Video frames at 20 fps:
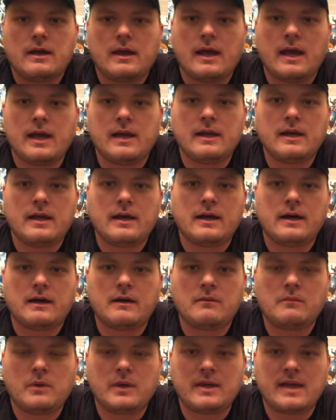and uh,
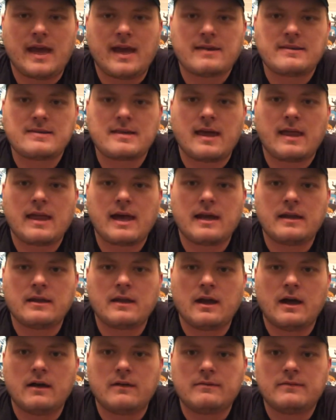we can't say that
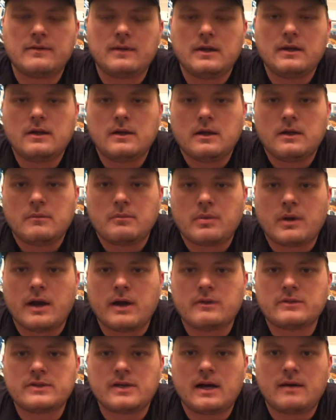enough.
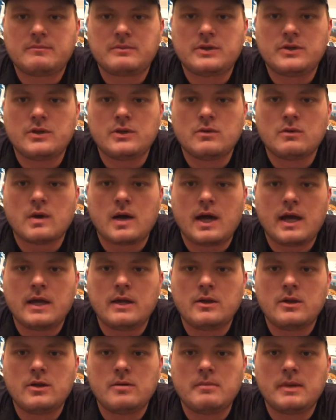Prayers up to you,
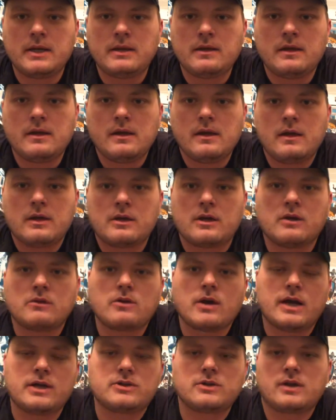Ryan Newman.
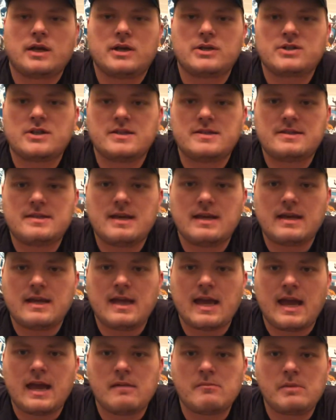Congratulations, Denny
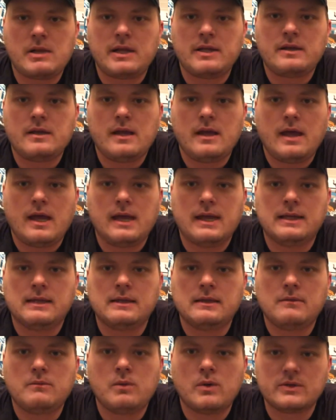Hamlin,
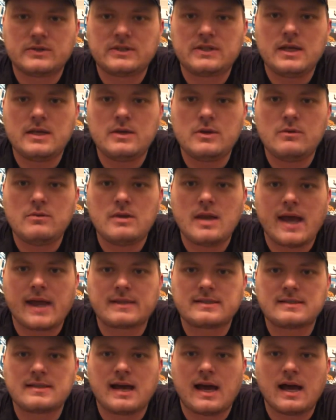and we'll see you
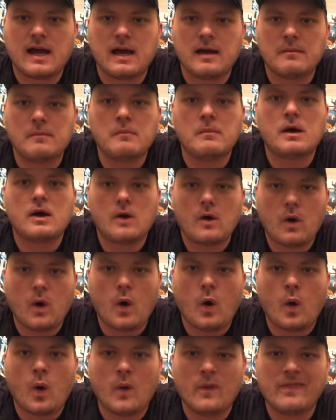next time
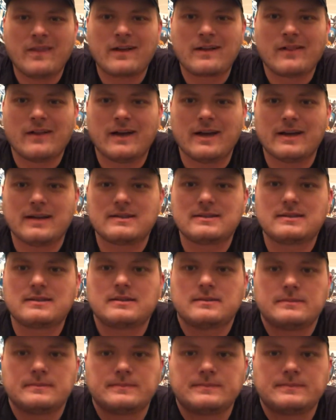on The Glass.